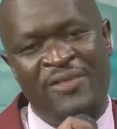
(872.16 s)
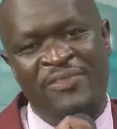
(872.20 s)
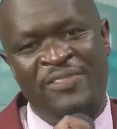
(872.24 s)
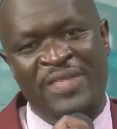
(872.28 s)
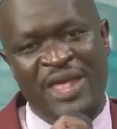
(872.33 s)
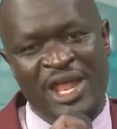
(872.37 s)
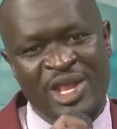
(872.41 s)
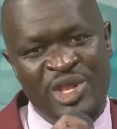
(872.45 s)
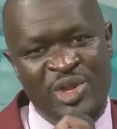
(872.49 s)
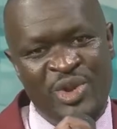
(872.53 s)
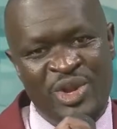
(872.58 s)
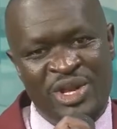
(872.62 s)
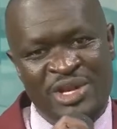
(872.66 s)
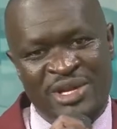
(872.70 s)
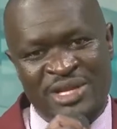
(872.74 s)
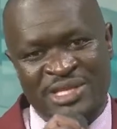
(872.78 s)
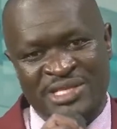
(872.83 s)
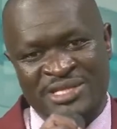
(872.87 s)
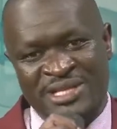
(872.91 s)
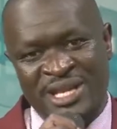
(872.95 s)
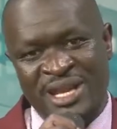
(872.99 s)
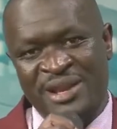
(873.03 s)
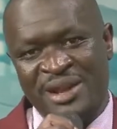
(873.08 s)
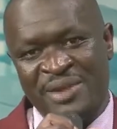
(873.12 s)
then you'll
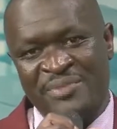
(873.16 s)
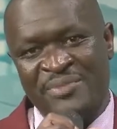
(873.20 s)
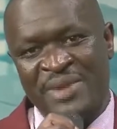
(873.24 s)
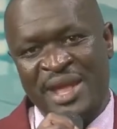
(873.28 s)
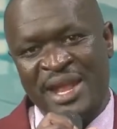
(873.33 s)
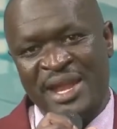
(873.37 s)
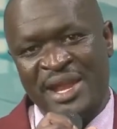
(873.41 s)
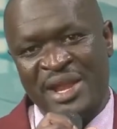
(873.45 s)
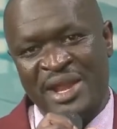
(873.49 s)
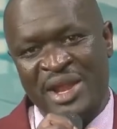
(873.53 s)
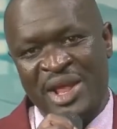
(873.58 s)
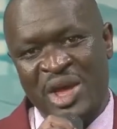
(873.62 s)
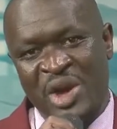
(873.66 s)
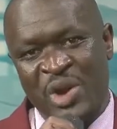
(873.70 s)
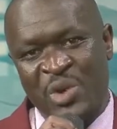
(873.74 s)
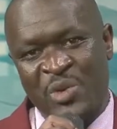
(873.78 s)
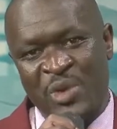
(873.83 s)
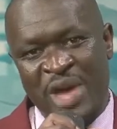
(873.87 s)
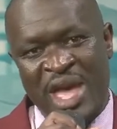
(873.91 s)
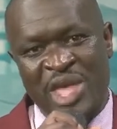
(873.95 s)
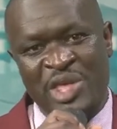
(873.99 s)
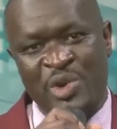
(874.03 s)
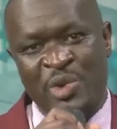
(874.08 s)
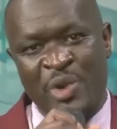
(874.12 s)
still remain
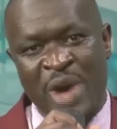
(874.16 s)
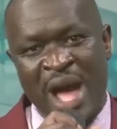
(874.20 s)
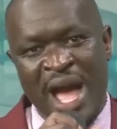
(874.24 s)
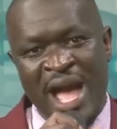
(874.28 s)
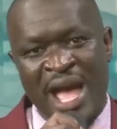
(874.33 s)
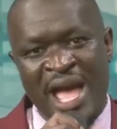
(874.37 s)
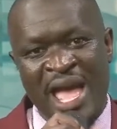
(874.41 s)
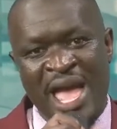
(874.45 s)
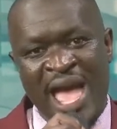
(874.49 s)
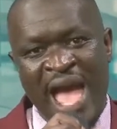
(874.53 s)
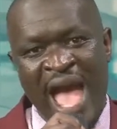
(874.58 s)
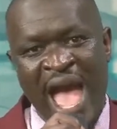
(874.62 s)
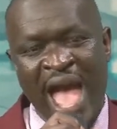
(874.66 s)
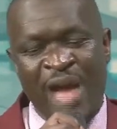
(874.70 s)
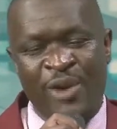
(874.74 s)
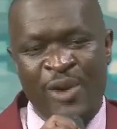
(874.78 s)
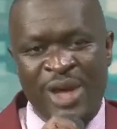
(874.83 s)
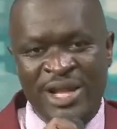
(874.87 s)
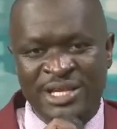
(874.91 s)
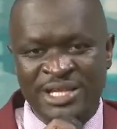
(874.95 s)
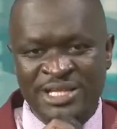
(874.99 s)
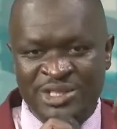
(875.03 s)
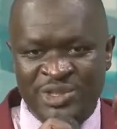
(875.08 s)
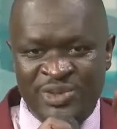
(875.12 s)
where you are. I
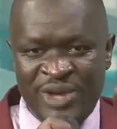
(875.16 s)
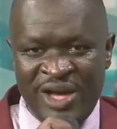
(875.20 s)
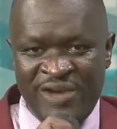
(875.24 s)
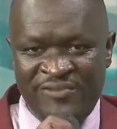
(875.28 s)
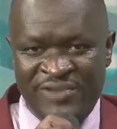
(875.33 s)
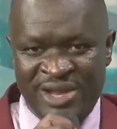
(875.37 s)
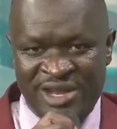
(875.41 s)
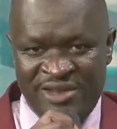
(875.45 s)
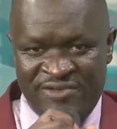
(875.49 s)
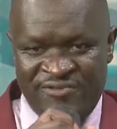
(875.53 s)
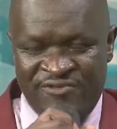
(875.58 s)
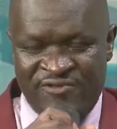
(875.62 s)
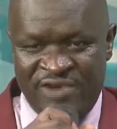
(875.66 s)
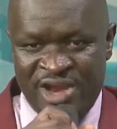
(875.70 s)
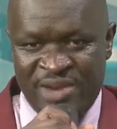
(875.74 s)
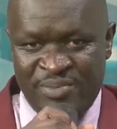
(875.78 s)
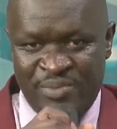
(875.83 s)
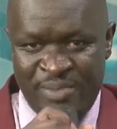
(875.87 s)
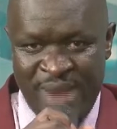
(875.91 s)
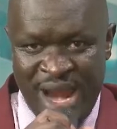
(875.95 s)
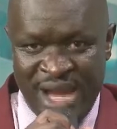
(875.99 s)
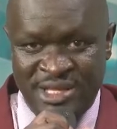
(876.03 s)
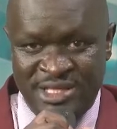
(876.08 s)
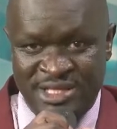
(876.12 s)
want us to have a different
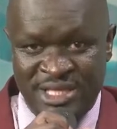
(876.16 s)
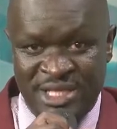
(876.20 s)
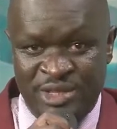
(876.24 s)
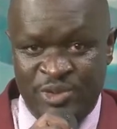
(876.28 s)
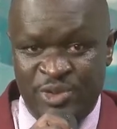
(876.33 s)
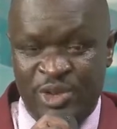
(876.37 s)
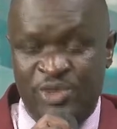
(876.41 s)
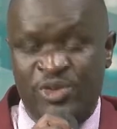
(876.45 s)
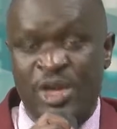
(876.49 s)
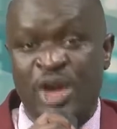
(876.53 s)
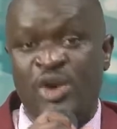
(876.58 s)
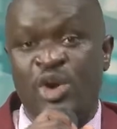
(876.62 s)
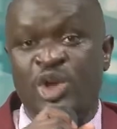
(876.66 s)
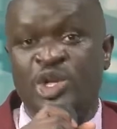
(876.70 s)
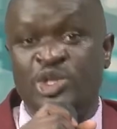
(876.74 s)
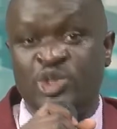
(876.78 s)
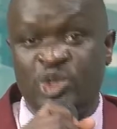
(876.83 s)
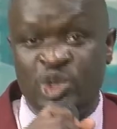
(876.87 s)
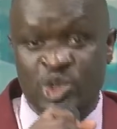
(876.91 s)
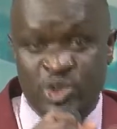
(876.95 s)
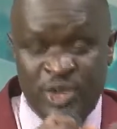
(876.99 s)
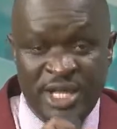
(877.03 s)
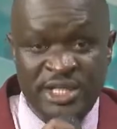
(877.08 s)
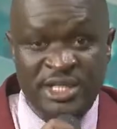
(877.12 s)
mindset when we are going to
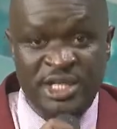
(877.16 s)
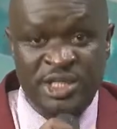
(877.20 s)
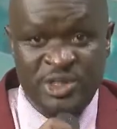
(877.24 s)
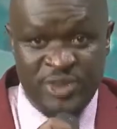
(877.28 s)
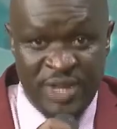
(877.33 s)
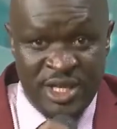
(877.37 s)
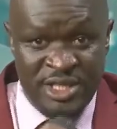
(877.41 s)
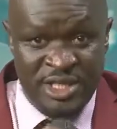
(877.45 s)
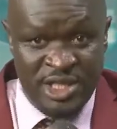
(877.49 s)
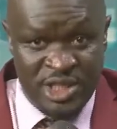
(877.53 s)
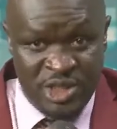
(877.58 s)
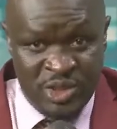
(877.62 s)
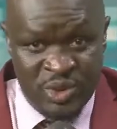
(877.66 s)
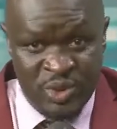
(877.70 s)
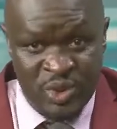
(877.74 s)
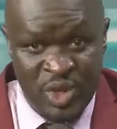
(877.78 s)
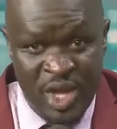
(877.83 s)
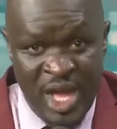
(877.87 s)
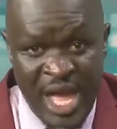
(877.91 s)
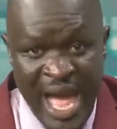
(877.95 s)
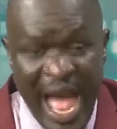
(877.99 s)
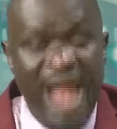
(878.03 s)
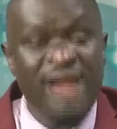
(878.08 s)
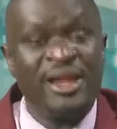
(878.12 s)
2022,
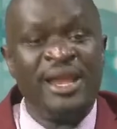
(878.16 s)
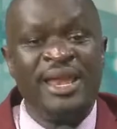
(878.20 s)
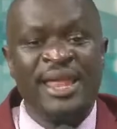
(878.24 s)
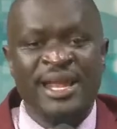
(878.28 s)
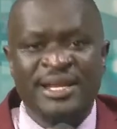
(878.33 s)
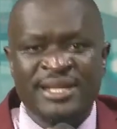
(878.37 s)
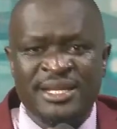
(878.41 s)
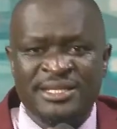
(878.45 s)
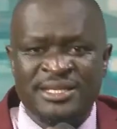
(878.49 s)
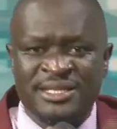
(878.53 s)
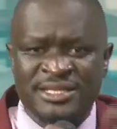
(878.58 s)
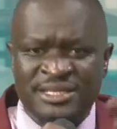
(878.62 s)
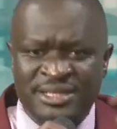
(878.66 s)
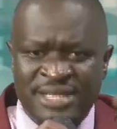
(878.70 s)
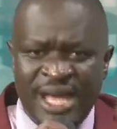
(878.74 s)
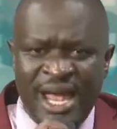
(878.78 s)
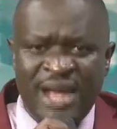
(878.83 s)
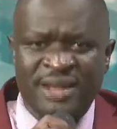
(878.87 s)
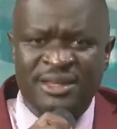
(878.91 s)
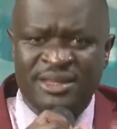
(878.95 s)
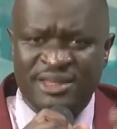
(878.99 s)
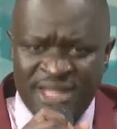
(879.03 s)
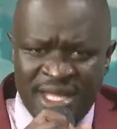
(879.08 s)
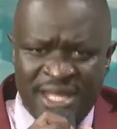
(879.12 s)
and let us
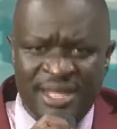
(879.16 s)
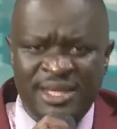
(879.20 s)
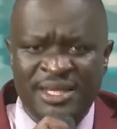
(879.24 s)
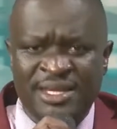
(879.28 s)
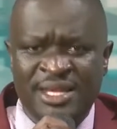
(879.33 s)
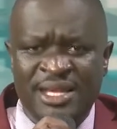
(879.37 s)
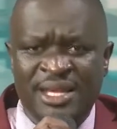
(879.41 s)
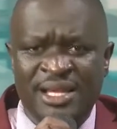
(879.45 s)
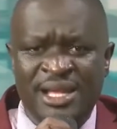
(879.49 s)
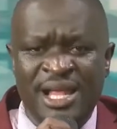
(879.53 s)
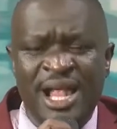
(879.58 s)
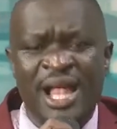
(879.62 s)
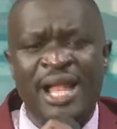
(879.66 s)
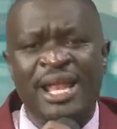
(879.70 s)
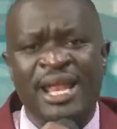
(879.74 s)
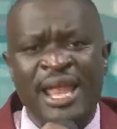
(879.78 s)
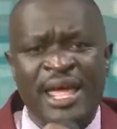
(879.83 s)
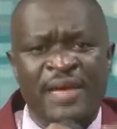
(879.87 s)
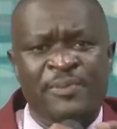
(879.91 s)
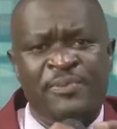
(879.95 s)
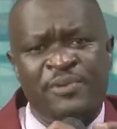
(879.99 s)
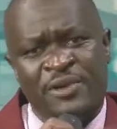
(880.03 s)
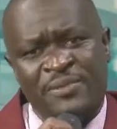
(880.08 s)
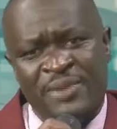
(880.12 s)
start thinking
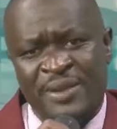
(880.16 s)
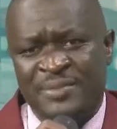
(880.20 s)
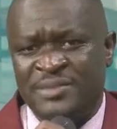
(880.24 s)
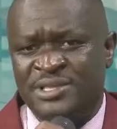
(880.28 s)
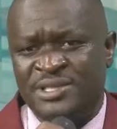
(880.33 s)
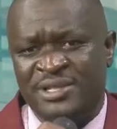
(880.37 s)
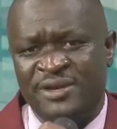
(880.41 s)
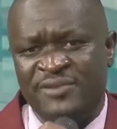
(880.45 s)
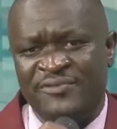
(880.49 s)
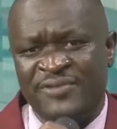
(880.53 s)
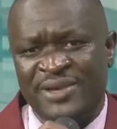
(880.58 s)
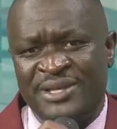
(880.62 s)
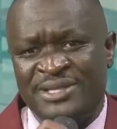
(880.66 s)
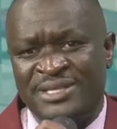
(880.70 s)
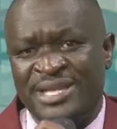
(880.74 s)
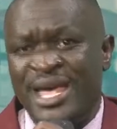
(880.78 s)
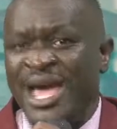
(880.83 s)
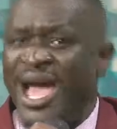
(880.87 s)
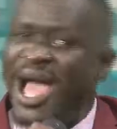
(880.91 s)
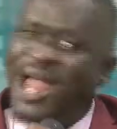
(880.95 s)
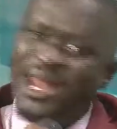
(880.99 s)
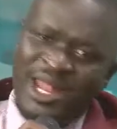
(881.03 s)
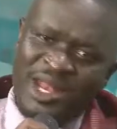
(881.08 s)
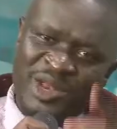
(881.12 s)
like problem solvers.
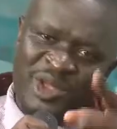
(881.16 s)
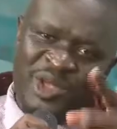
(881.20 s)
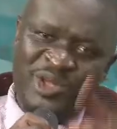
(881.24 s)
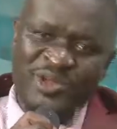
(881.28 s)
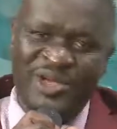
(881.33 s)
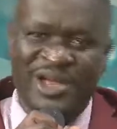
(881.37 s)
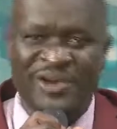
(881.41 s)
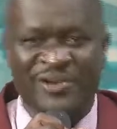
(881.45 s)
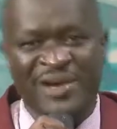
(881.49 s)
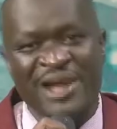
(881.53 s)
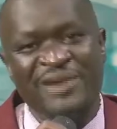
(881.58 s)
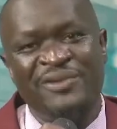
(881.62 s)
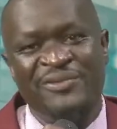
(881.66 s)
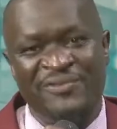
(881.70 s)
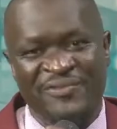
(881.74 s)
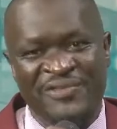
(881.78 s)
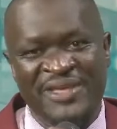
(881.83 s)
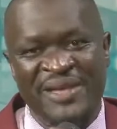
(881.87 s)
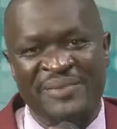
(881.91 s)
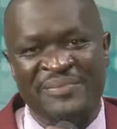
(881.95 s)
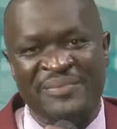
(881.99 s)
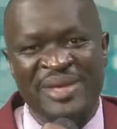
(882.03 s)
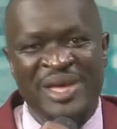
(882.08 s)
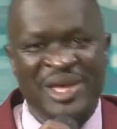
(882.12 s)
And I know you are one of
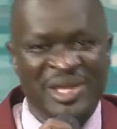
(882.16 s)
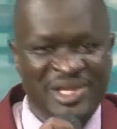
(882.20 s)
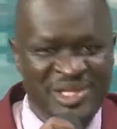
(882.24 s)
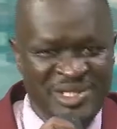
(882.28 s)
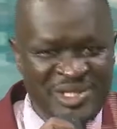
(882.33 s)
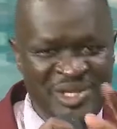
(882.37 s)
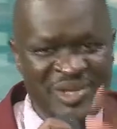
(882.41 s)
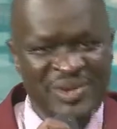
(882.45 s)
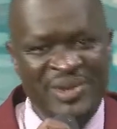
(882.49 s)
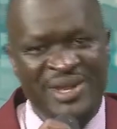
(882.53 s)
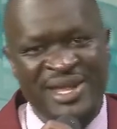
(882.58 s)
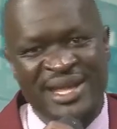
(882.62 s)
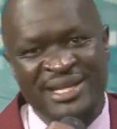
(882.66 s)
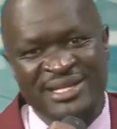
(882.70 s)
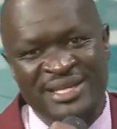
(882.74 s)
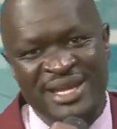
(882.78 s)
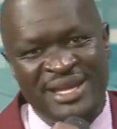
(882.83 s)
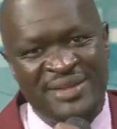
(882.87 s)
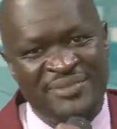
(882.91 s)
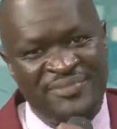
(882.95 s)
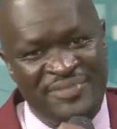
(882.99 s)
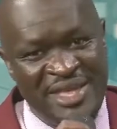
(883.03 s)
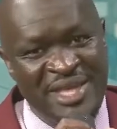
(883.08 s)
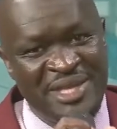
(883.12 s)
them. See you later.
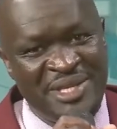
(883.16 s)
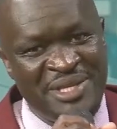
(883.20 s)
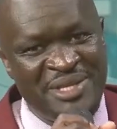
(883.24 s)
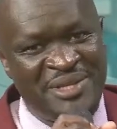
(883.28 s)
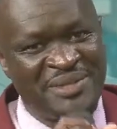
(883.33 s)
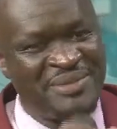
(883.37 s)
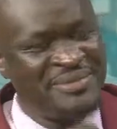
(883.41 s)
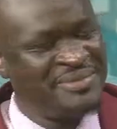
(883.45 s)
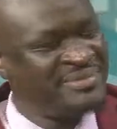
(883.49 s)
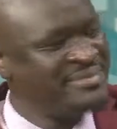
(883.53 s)
Thank you.